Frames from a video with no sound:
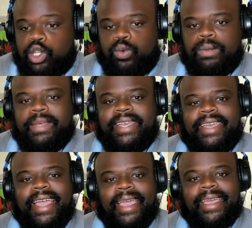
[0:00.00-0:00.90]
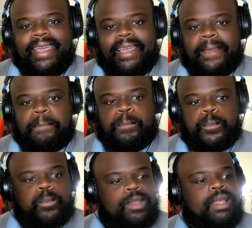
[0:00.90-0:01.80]
do with being gay?
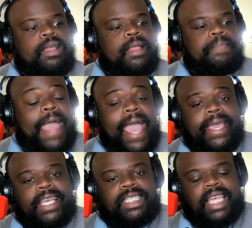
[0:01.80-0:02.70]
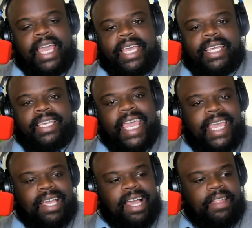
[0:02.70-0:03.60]
That is a
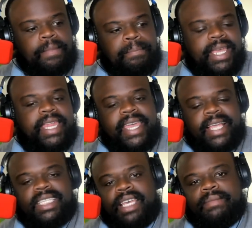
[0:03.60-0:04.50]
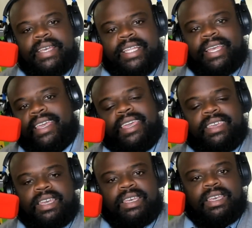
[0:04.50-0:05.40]
kink. B D S M is a
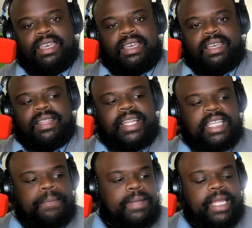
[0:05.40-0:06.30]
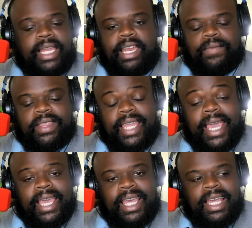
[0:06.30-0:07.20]
kink. That is a completely different
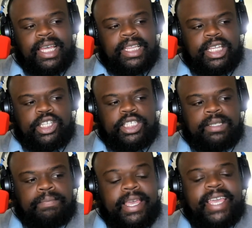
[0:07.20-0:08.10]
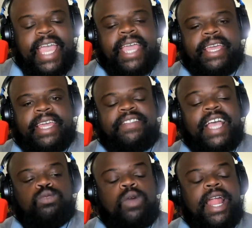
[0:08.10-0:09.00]
thing than just being gay. And
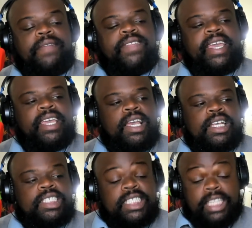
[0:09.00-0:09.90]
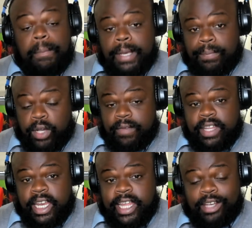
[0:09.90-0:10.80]
that's what I think some people,
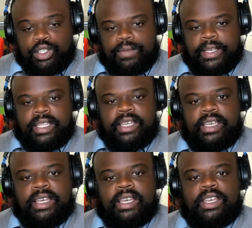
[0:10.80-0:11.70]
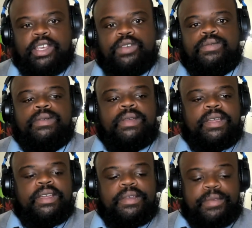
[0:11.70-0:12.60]
even in the L G B T Q
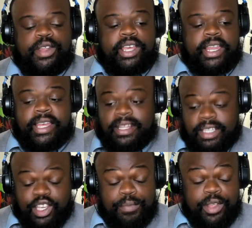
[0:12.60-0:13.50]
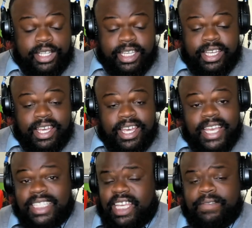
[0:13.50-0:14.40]
community, community
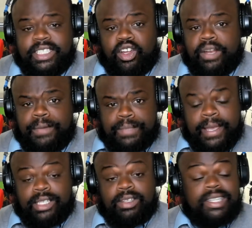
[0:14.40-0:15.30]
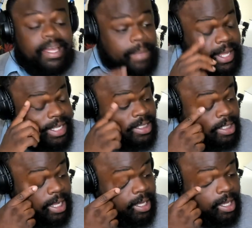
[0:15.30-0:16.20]
is even starting to push back too. It's like, man,
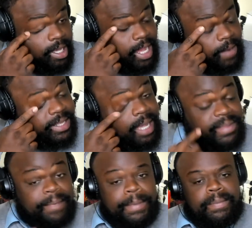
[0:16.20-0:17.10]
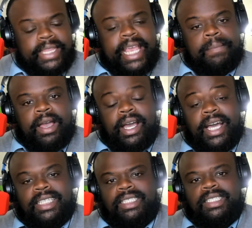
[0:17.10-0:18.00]
it's like every time they people think about
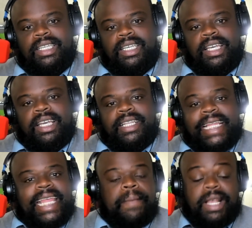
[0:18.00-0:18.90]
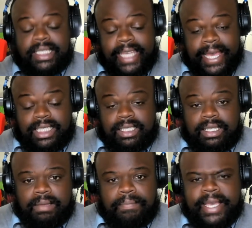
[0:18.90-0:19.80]
us, they think about sex.
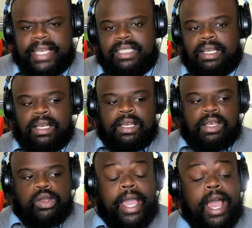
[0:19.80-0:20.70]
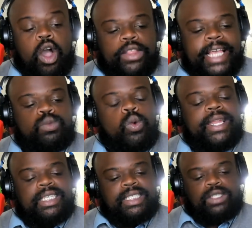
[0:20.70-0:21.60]
Because you got all that's what
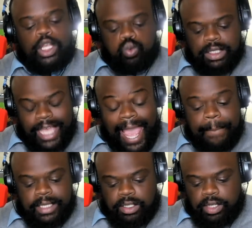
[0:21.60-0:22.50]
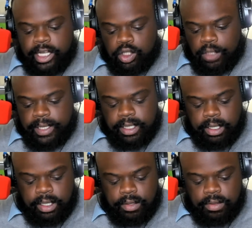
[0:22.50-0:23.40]
is that's what's happened to the L G B T
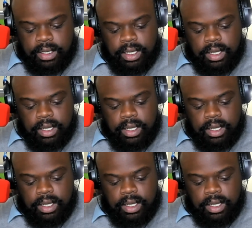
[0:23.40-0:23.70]
Q,